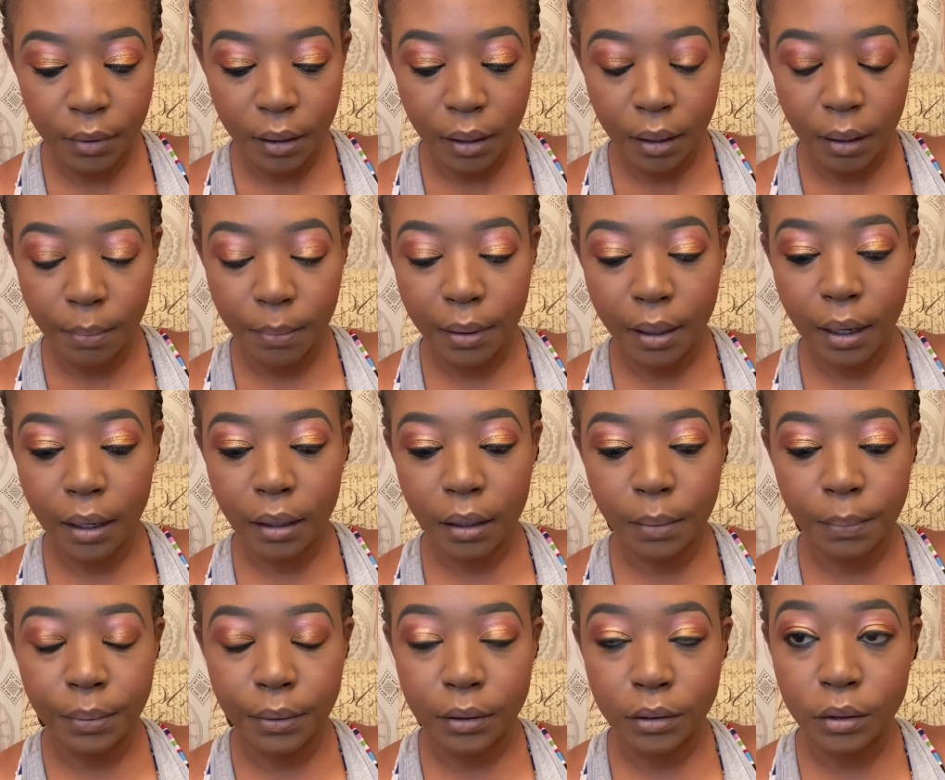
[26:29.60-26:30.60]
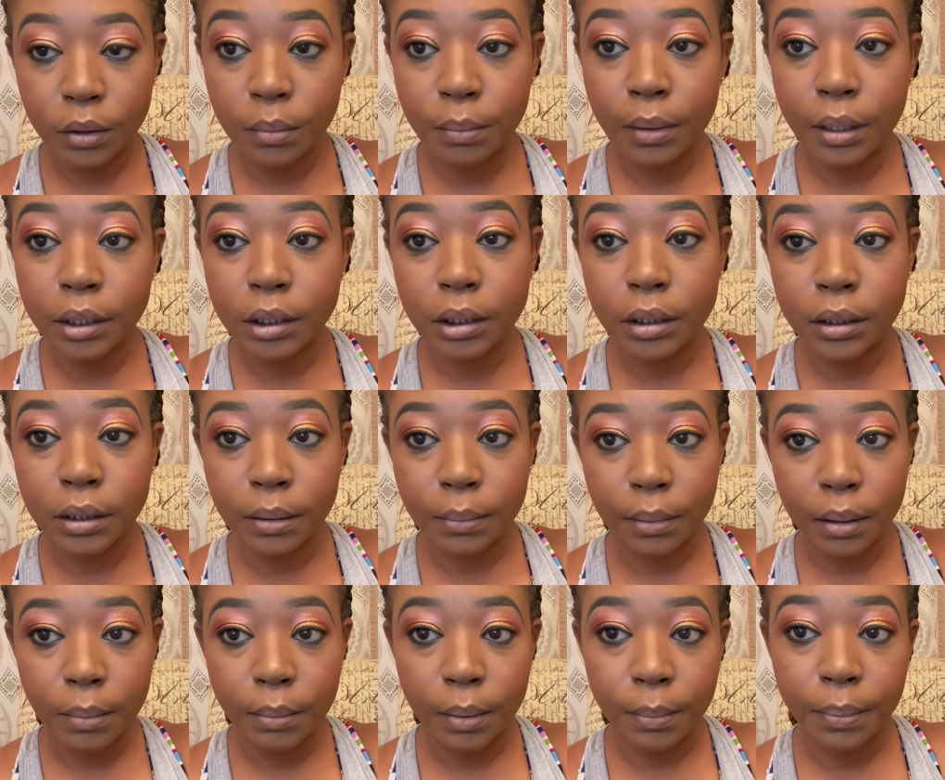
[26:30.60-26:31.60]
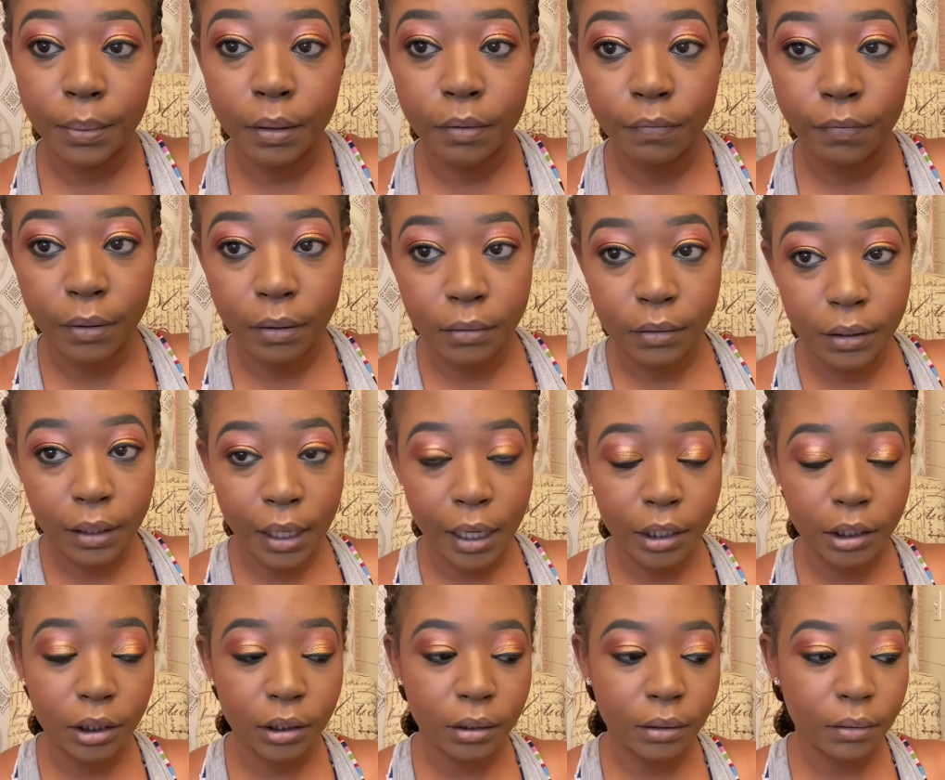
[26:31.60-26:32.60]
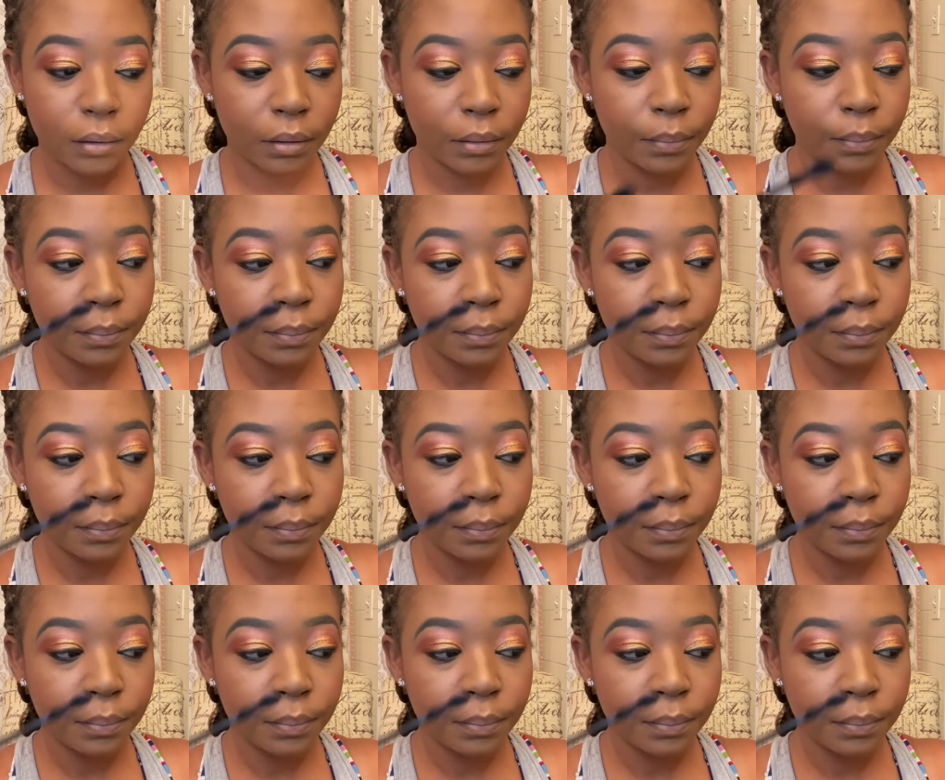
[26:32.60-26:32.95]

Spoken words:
not going to put too much because I'm going to be putting false lashes on.